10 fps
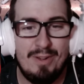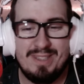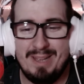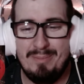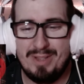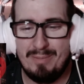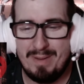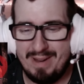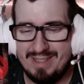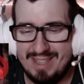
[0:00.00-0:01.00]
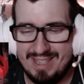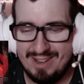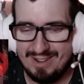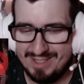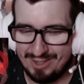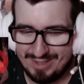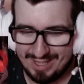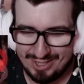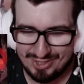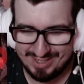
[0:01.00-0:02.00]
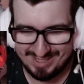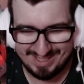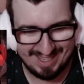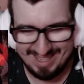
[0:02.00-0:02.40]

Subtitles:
him to prepare the dinner, it's so delicious.